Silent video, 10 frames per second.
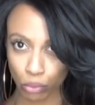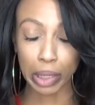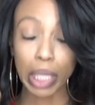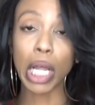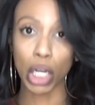
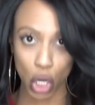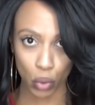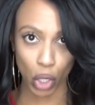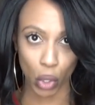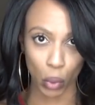
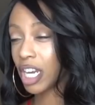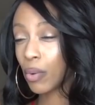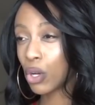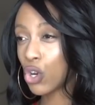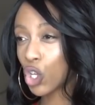Lilacoco.
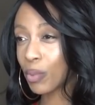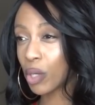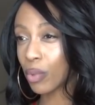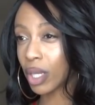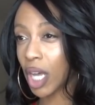Anyone who knows
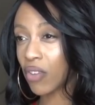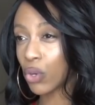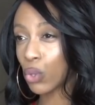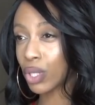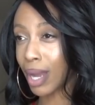me in real life
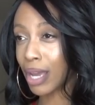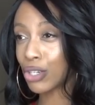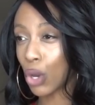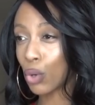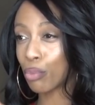knows that
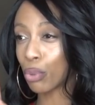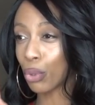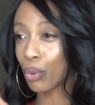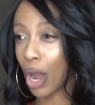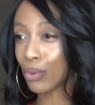I don't
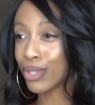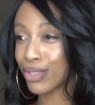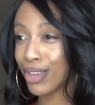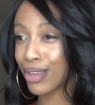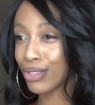pronounce
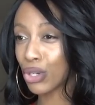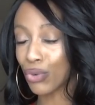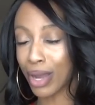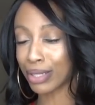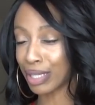things
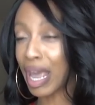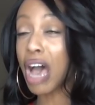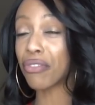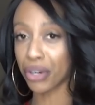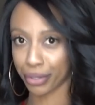correctly
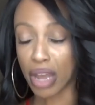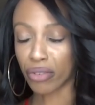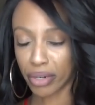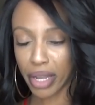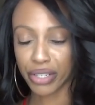ever.
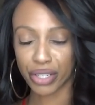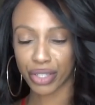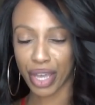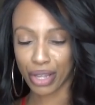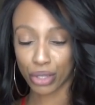Never. I
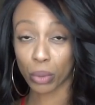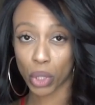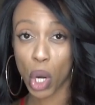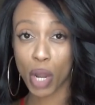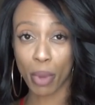just can't. So
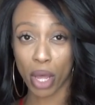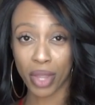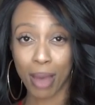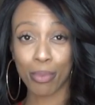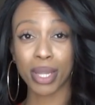sorry about
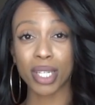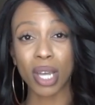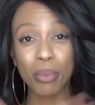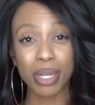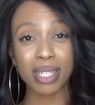that, but this
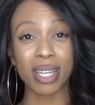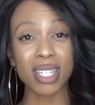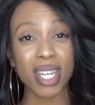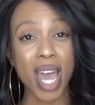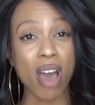company
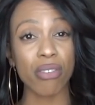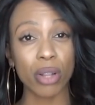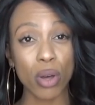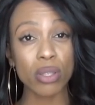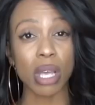says they have
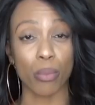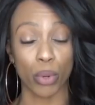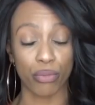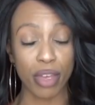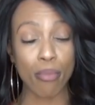clothes that
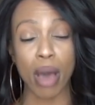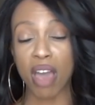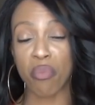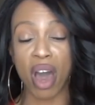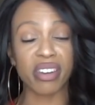will fit
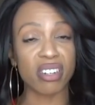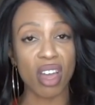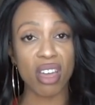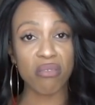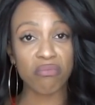my body
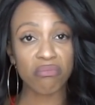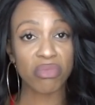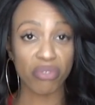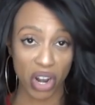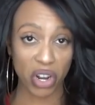type
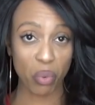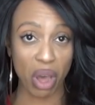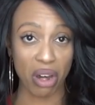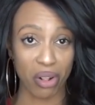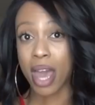very
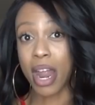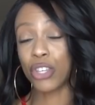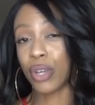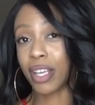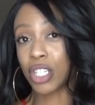well. And
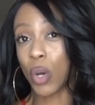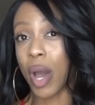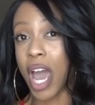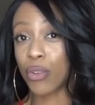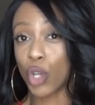as you guys know,
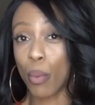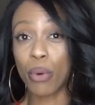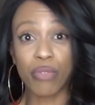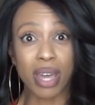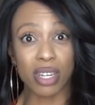I have
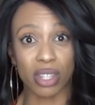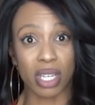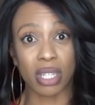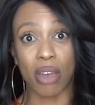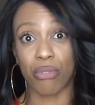trouble finding
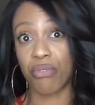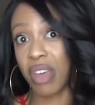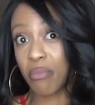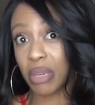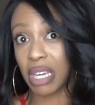things that
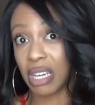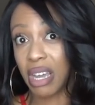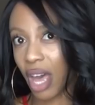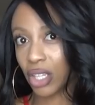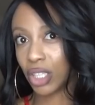fit me,
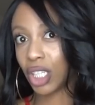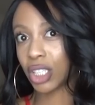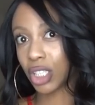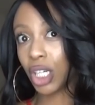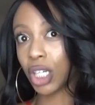that
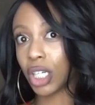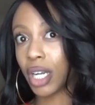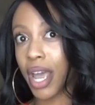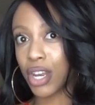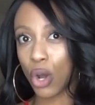look
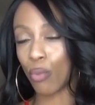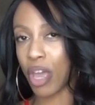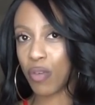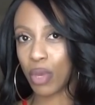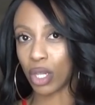good, and don't
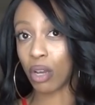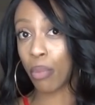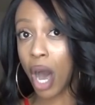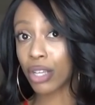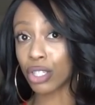make me look
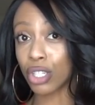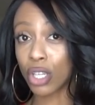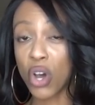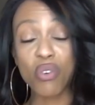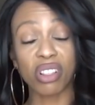boxy.
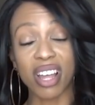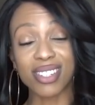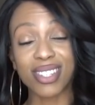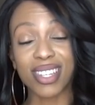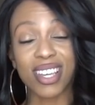So
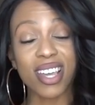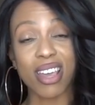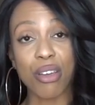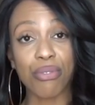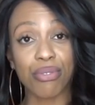let's see
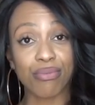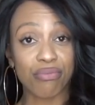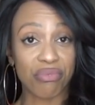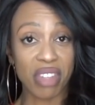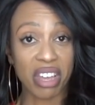if
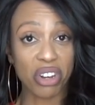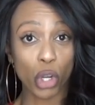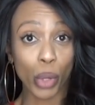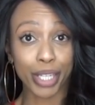they can do